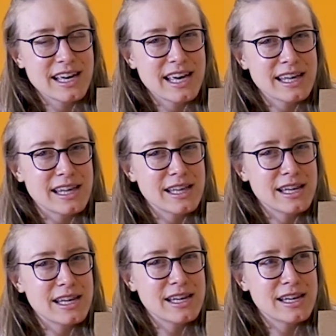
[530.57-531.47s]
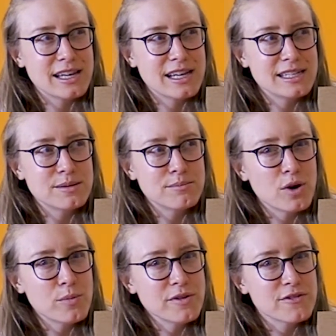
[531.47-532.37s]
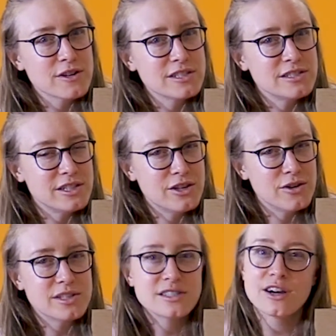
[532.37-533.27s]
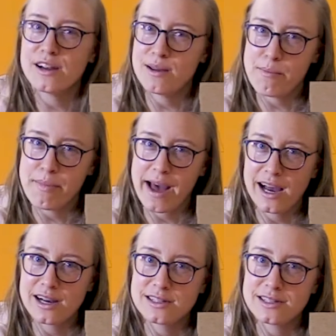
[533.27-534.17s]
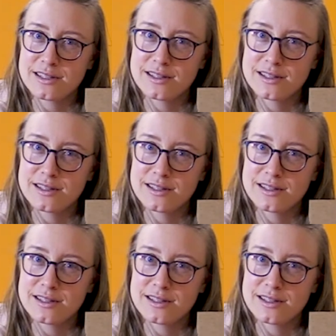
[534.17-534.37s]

it is a moment for us to notice our impact.